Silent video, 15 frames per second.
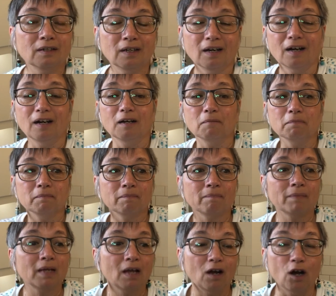
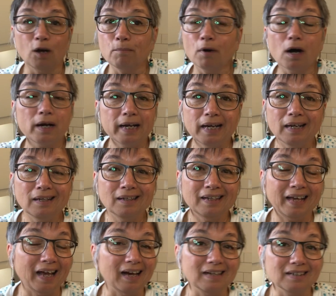Our body
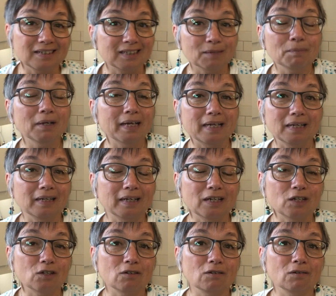can't assimilate it
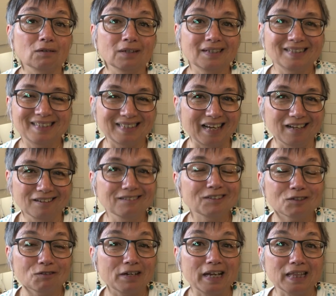into cells
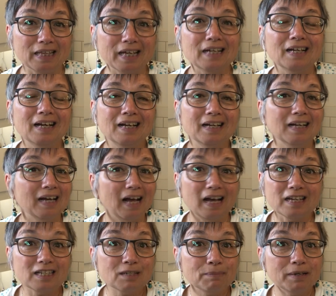or anything. It
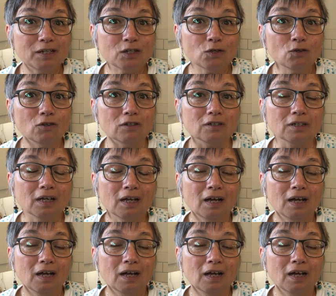has to be stored.